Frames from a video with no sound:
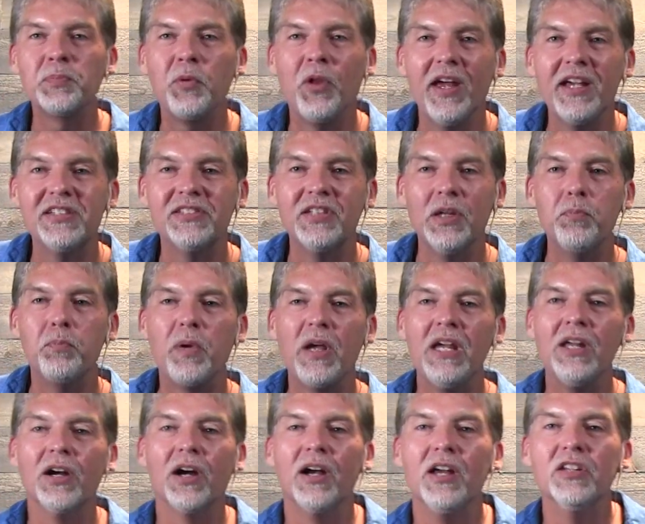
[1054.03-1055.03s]
place that
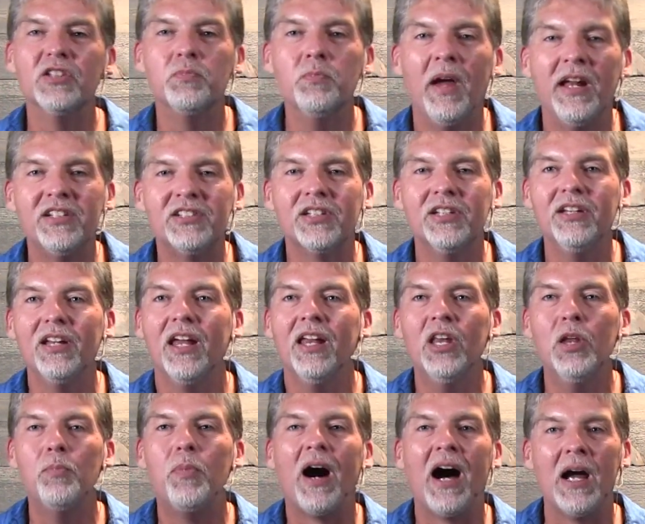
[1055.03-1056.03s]
Peter is mentioned in
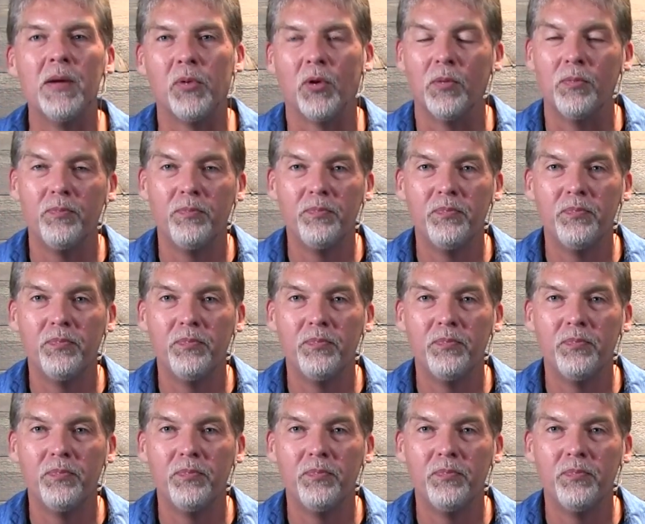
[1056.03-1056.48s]
the Bible.